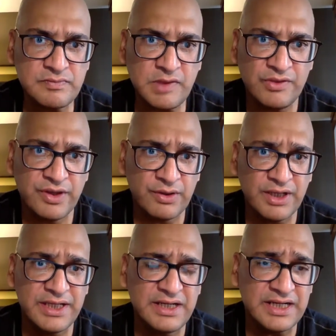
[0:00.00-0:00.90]
the early
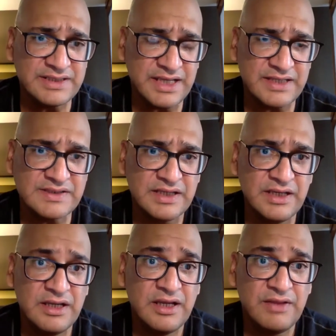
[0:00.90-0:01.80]
internet days,
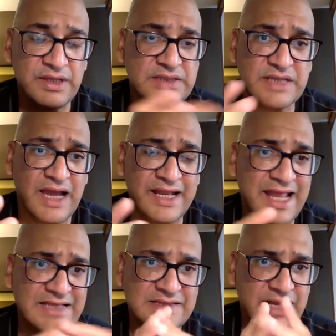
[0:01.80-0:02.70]
the entire
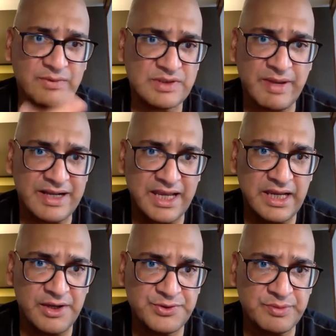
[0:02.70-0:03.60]
NASDAQ was about
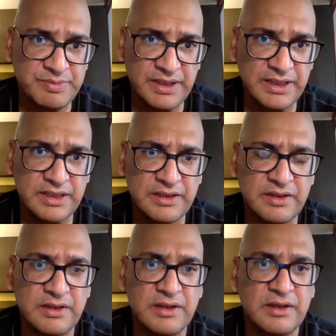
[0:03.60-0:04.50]
800 billion.
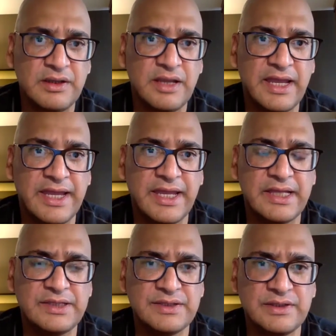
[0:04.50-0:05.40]

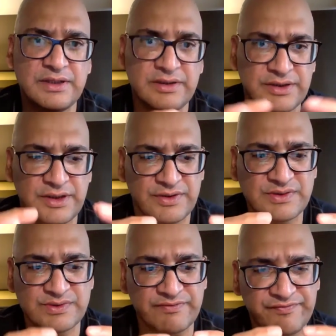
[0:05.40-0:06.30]
And, this
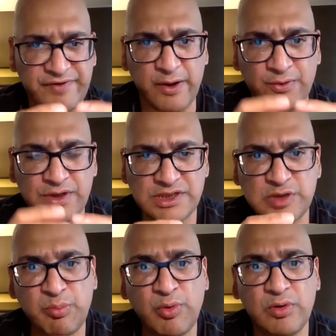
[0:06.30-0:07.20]
was a very
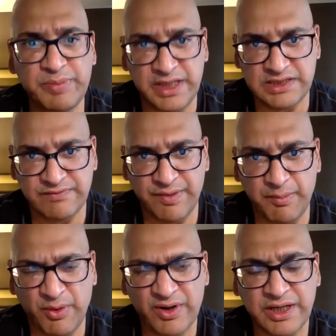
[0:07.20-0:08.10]
small piece of the
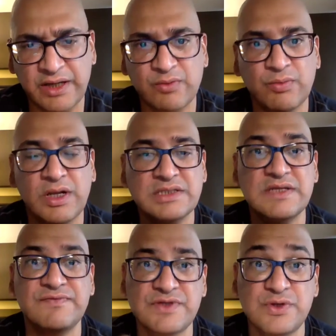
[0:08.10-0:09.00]
market
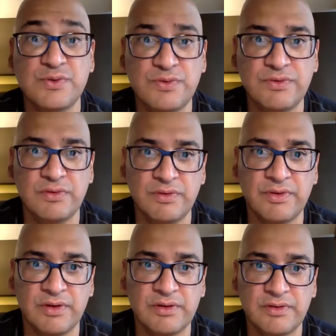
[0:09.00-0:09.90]
relative to
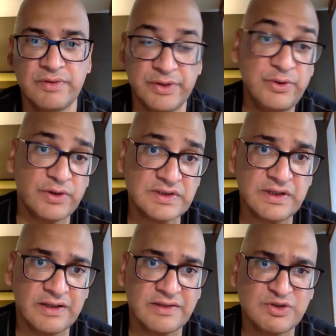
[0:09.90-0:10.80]
the New York
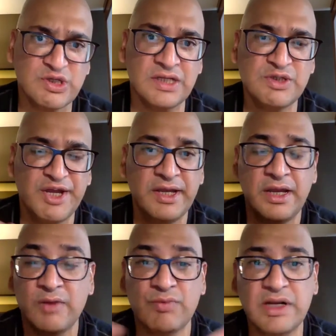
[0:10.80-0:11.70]
Stock Exchange
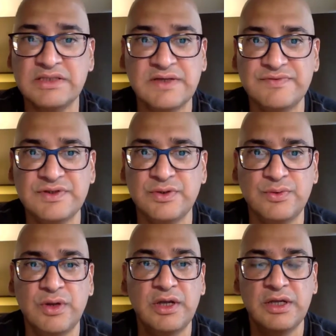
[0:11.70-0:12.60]
and relative
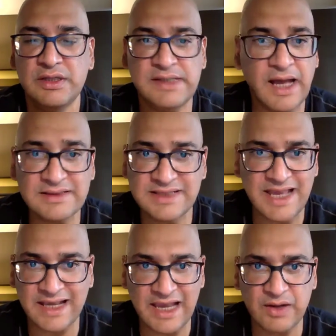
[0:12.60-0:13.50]
to
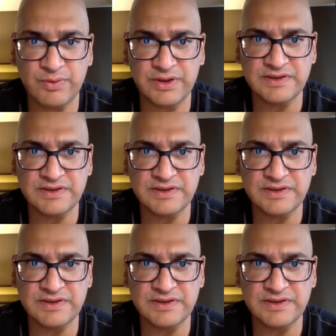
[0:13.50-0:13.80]
non-tech equities